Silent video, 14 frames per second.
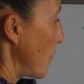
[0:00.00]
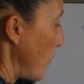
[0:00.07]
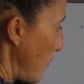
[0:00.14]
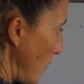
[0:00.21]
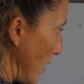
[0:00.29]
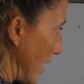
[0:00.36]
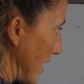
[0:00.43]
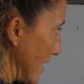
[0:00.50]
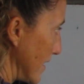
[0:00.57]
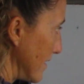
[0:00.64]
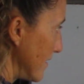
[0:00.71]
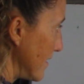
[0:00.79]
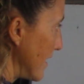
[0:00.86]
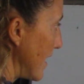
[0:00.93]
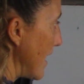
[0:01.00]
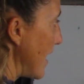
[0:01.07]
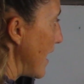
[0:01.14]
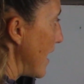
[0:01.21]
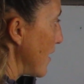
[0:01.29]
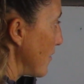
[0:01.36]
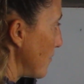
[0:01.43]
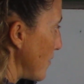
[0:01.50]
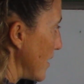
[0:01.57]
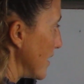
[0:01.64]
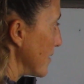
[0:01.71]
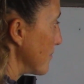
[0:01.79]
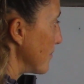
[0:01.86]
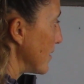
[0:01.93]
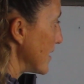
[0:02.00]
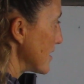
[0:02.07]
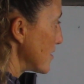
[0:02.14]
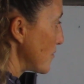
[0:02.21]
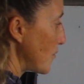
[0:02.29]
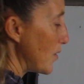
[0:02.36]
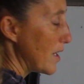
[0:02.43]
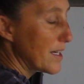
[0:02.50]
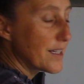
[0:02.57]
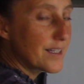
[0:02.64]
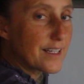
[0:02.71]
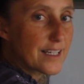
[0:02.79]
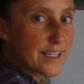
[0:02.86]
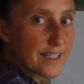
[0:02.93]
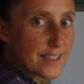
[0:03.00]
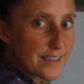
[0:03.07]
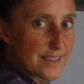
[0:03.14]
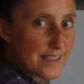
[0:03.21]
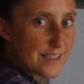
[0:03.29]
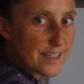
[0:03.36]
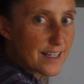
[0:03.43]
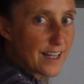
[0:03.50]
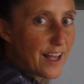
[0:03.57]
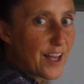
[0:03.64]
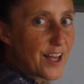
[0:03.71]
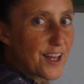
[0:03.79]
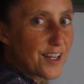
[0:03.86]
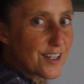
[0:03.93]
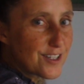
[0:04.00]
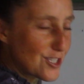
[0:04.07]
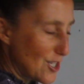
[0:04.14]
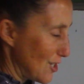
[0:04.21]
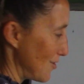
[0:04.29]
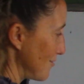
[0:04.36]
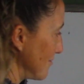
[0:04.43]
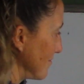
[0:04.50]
1, and 1 plus 1 is 2.